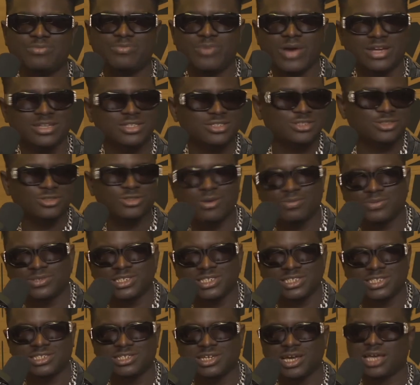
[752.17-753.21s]
price is
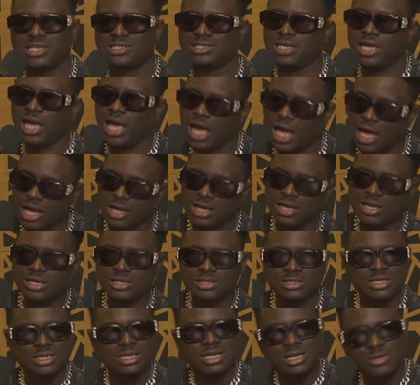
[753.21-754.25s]
subsidy. I said,
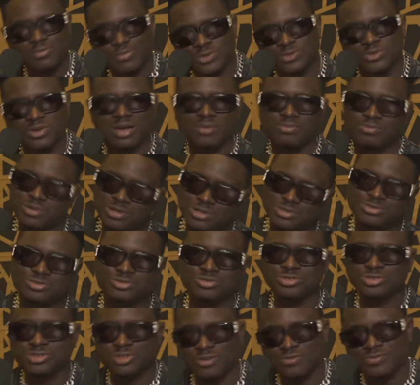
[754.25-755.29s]
say, but don't pay
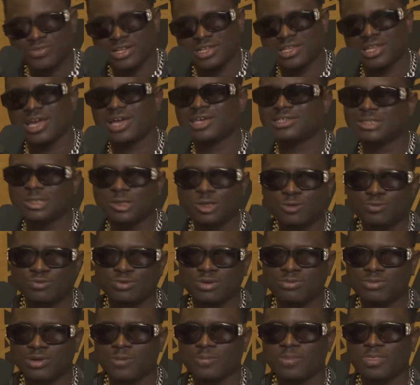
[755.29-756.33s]
too, stuff like that. I said, no
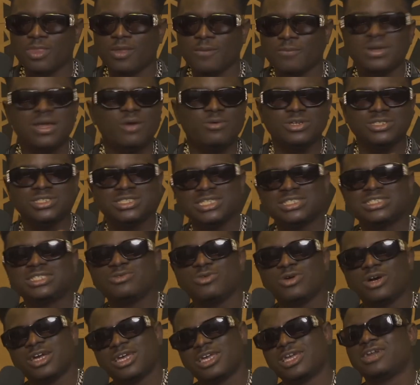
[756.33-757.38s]
problem. But I was dating
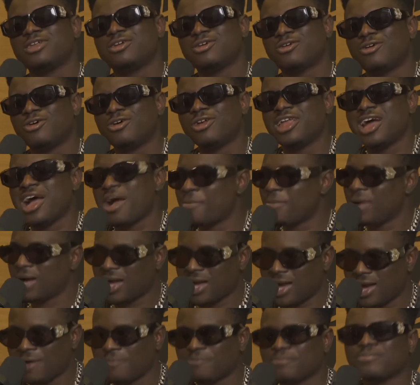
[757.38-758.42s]
one girl called
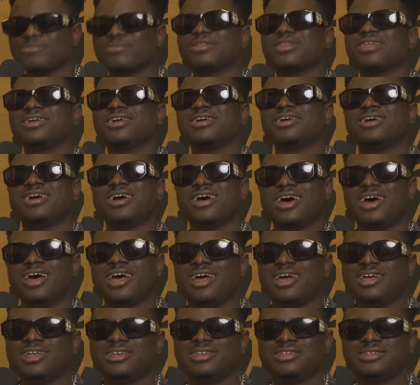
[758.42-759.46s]
Amaka.
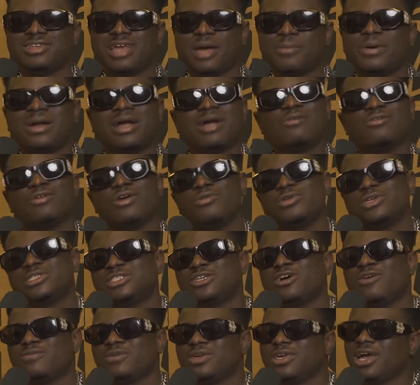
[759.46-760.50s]
And Amaka would always
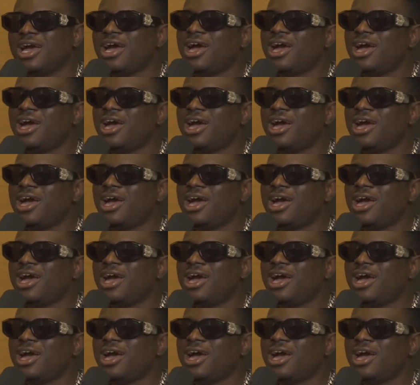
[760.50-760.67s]
tell me,